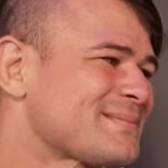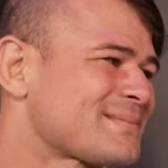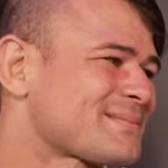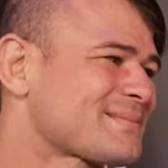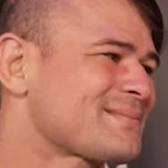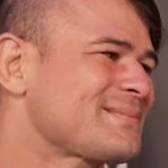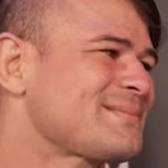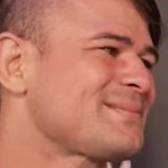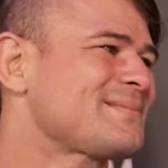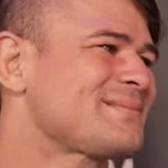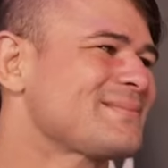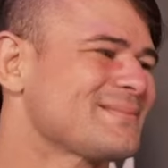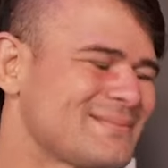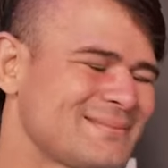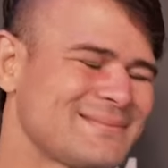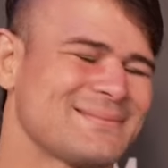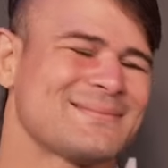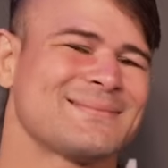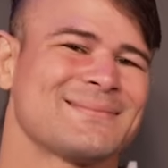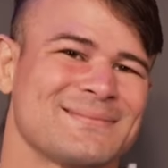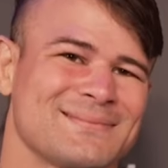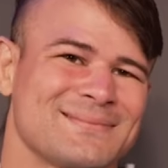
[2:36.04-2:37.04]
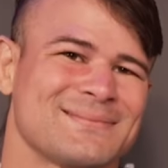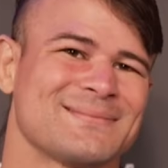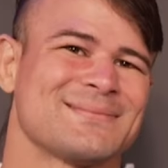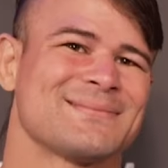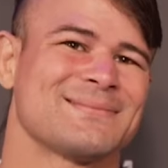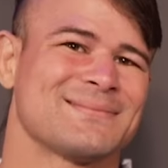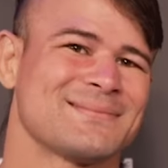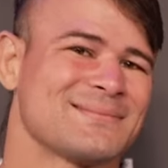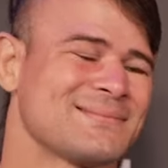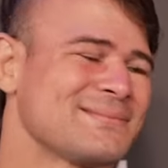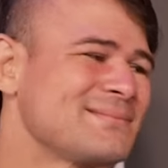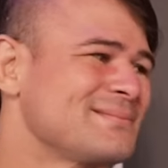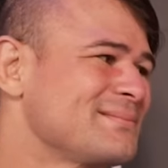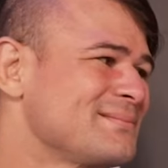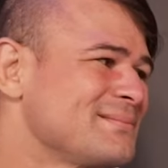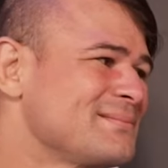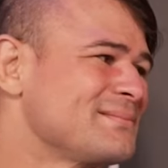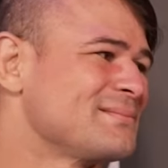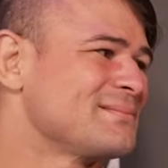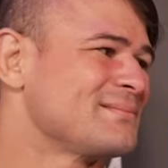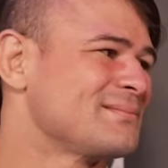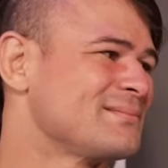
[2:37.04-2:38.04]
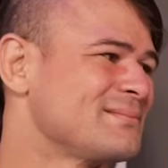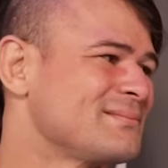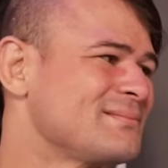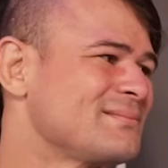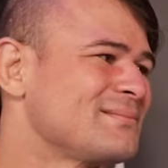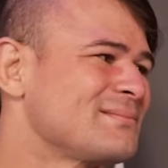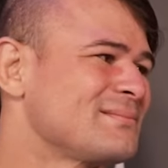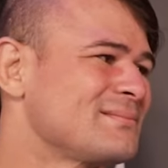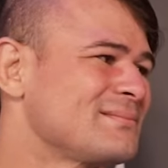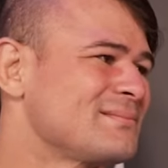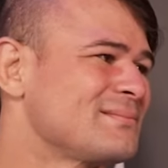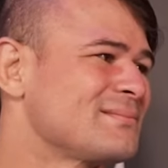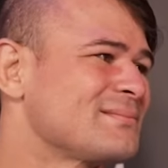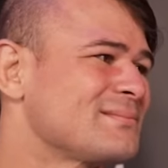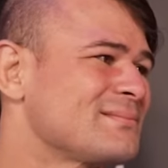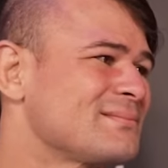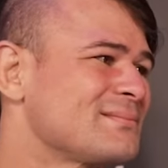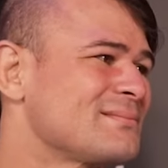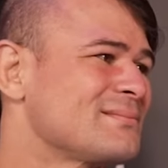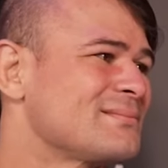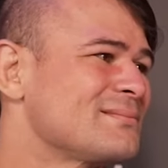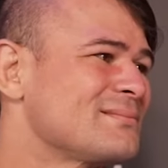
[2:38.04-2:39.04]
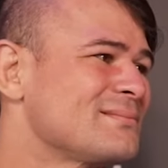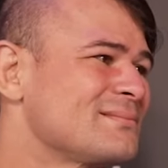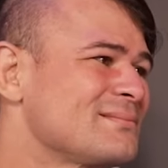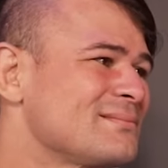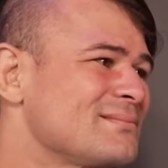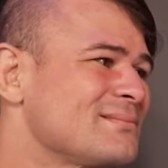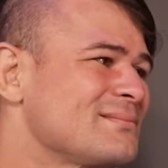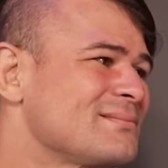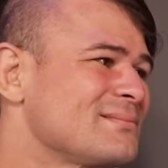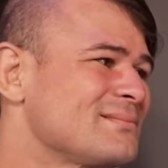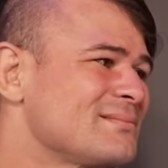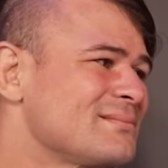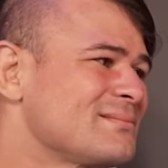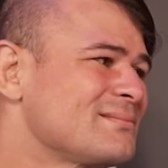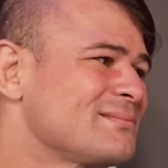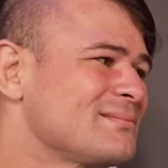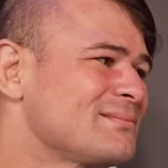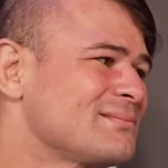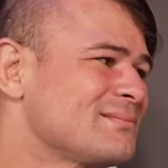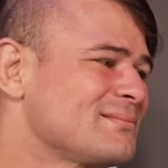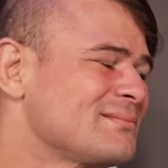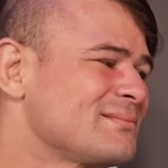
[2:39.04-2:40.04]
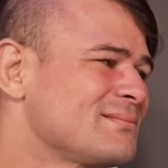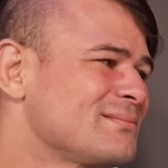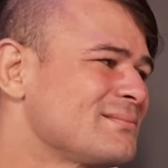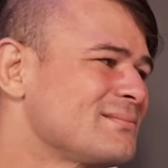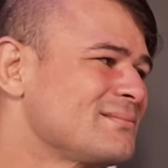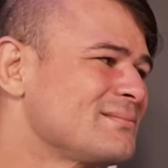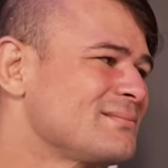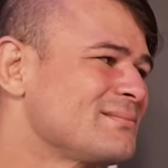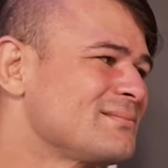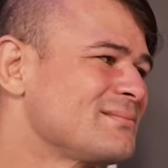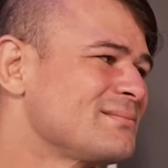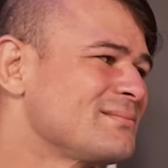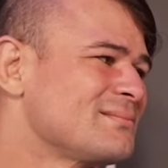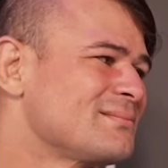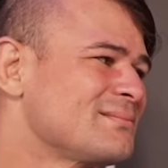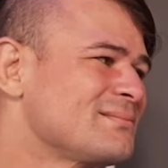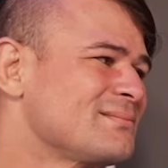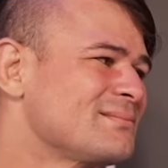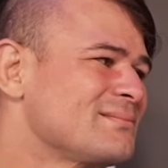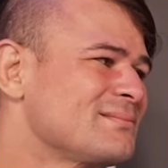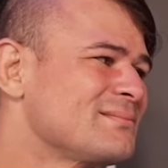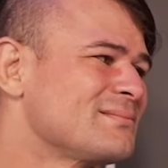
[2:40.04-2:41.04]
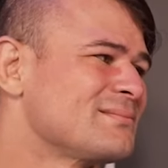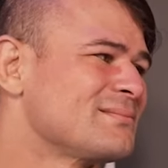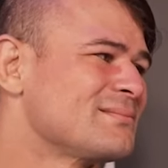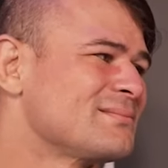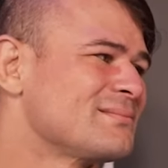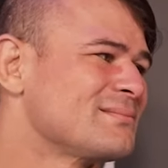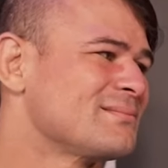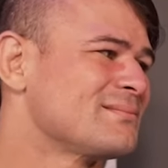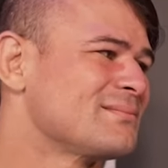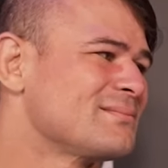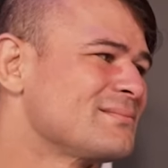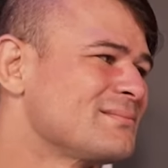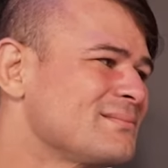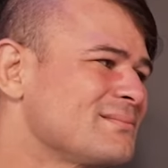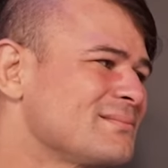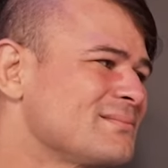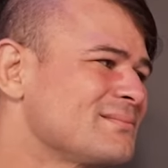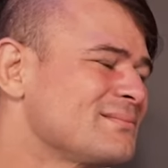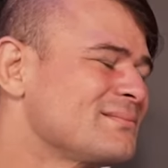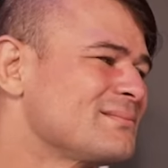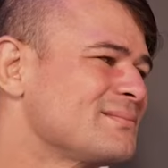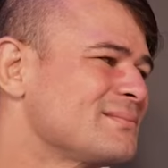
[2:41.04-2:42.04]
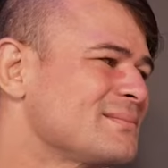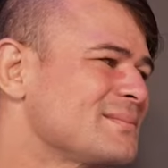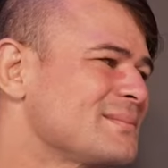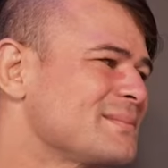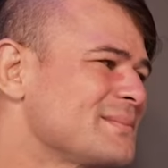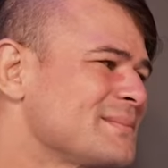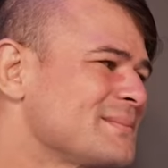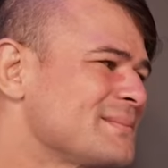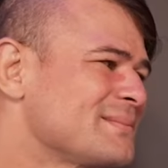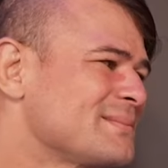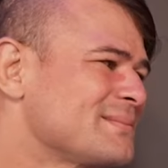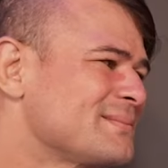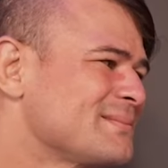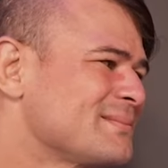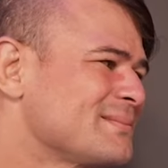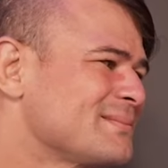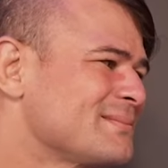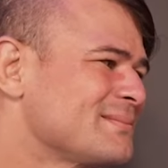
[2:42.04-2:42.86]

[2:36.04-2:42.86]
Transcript: (not speaking)